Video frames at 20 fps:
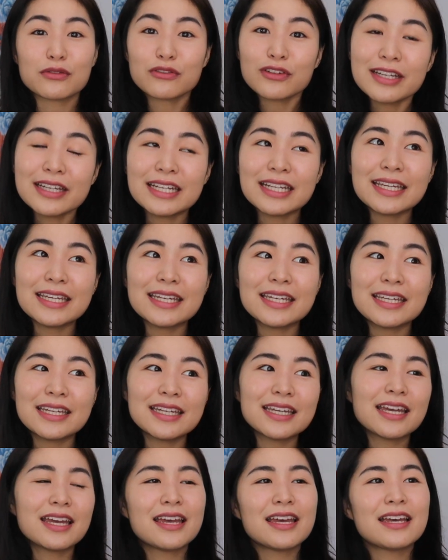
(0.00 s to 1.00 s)

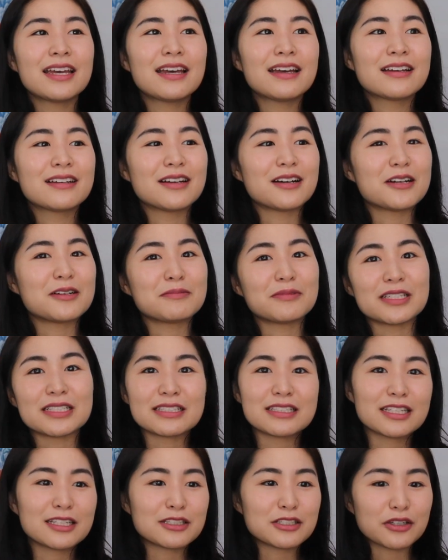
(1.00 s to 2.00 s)
reading,
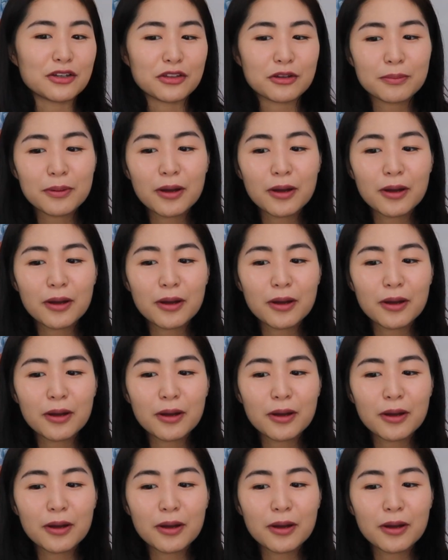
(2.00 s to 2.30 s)
listening to other